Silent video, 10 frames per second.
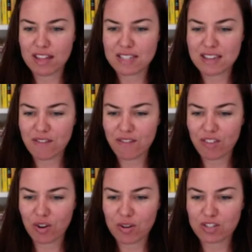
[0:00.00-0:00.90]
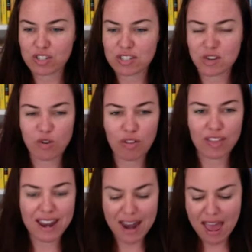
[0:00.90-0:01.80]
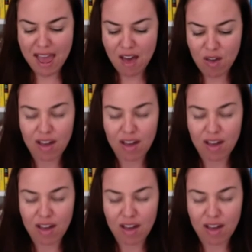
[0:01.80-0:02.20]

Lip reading: That's it for the questions that are on there now.